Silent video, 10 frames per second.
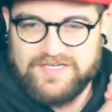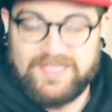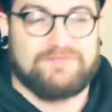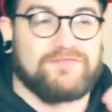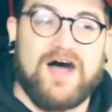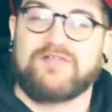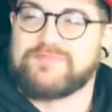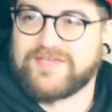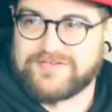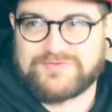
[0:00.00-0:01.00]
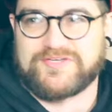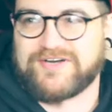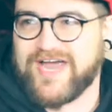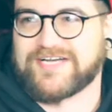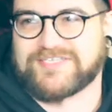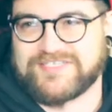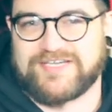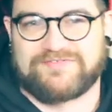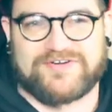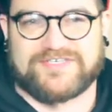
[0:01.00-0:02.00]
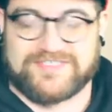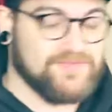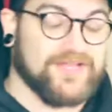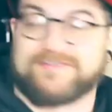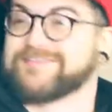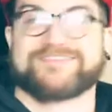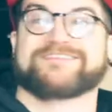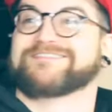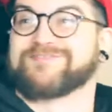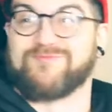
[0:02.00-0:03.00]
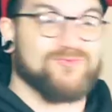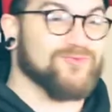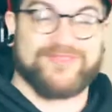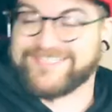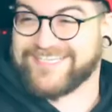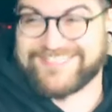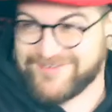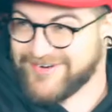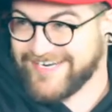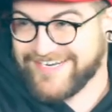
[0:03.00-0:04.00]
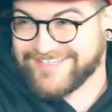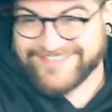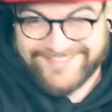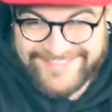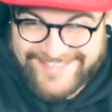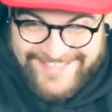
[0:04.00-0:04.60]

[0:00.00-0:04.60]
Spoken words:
He followed me on Twitter actually at first. I'm like, this is real.